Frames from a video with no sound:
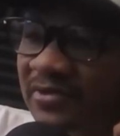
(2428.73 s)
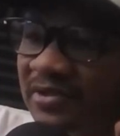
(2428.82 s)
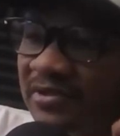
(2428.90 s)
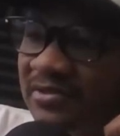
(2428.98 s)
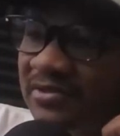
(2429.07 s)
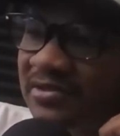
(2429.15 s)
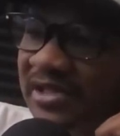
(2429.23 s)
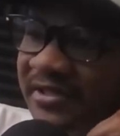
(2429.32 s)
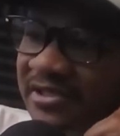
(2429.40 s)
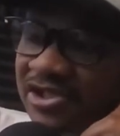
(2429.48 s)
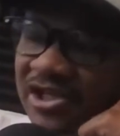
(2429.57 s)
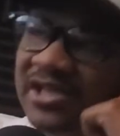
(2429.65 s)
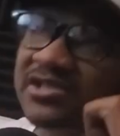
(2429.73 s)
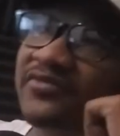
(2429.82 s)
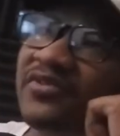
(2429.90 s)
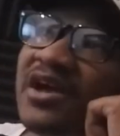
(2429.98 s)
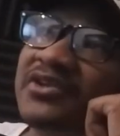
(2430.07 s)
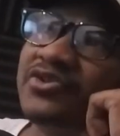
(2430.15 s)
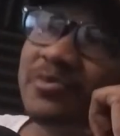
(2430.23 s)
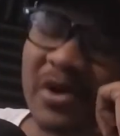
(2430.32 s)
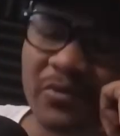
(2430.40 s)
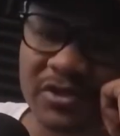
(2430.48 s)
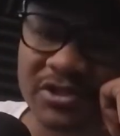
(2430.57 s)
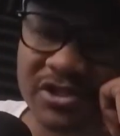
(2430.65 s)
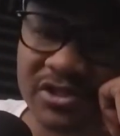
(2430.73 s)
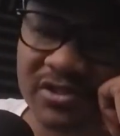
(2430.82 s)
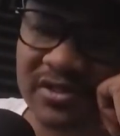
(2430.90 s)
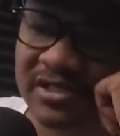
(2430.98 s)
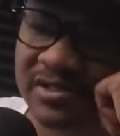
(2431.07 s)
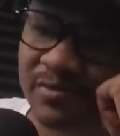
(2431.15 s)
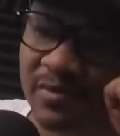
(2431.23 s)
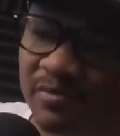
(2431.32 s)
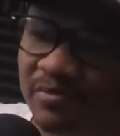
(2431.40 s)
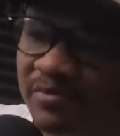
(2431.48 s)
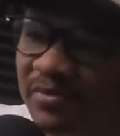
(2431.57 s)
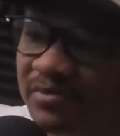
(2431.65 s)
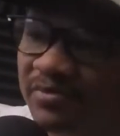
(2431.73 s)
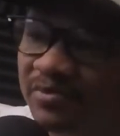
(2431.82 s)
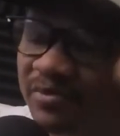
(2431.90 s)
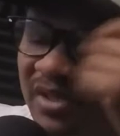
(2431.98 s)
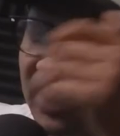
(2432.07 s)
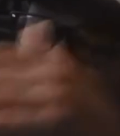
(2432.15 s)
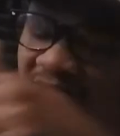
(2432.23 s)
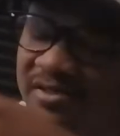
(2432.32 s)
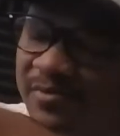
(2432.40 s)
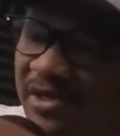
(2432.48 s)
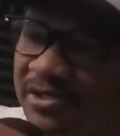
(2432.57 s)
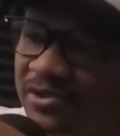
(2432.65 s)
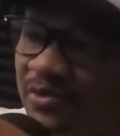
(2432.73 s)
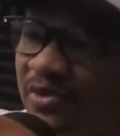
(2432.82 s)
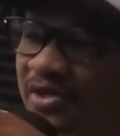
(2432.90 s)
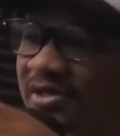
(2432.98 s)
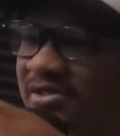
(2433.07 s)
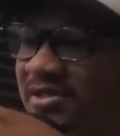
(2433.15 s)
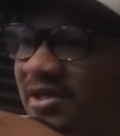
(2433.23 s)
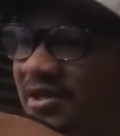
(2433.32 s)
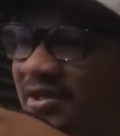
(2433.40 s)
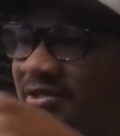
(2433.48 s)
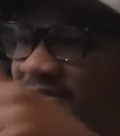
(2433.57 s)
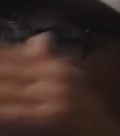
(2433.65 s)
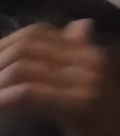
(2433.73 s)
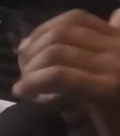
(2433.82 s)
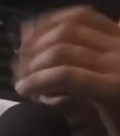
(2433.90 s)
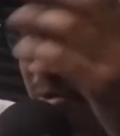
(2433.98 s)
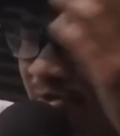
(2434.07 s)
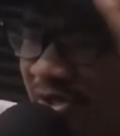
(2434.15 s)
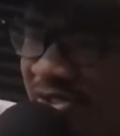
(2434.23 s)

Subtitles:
take the chance of flying through my windshield, that's me. It's my choice. It's government oppression